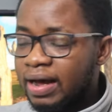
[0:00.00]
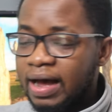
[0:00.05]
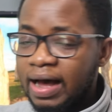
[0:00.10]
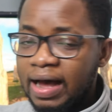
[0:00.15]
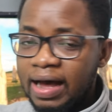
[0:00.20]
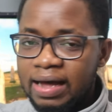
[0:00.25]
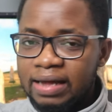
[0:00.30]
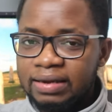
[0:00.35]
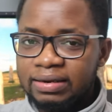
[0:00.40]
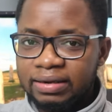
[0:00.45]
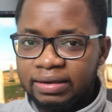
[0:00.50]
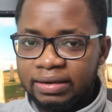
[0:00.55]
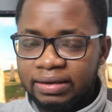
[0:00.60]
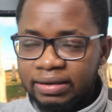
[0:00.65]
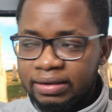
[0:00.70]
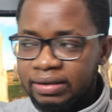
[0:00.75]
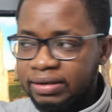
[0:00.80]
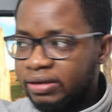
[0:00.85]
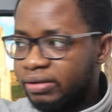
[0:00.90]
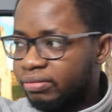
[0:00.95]
and
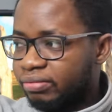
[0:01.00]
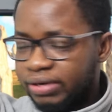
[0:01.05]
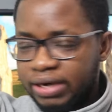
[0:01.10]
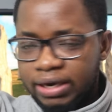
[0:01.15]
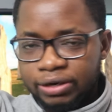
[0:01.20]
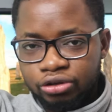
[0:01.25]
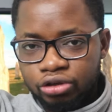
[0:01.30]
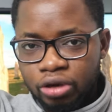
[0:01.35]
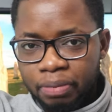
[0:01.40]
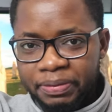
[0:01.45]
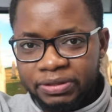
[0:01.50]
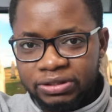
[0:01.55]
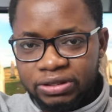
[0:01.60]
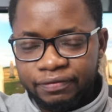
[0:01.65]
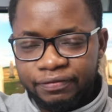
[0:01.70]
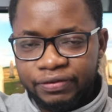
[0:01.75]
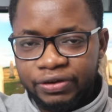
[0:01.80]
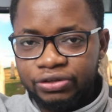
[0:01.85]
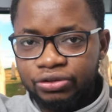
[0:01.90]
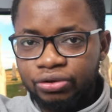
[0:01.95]
a desktop
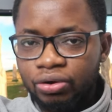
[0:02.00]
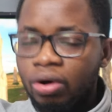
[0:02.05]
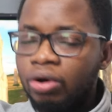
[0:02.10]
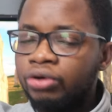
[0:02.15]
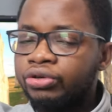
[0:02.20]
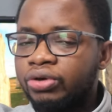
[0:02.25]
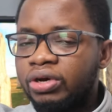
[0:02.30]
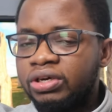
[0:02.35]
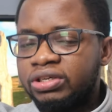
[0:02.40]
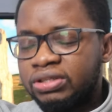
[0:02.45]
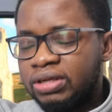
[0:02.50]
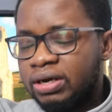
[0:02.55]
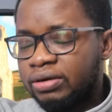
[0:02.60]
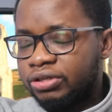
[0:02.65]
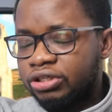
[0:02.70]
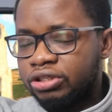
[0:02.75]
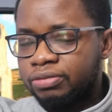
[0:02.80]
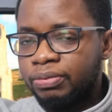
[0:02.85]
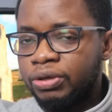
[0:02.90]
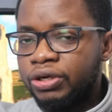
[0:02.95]
interface on your external
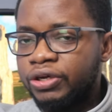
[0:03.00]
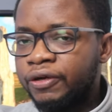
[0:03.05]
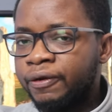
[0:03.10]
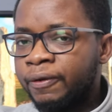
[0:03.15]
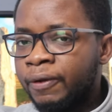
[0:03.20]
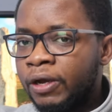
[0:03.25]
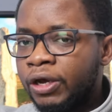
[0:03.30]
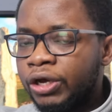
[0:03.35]
display,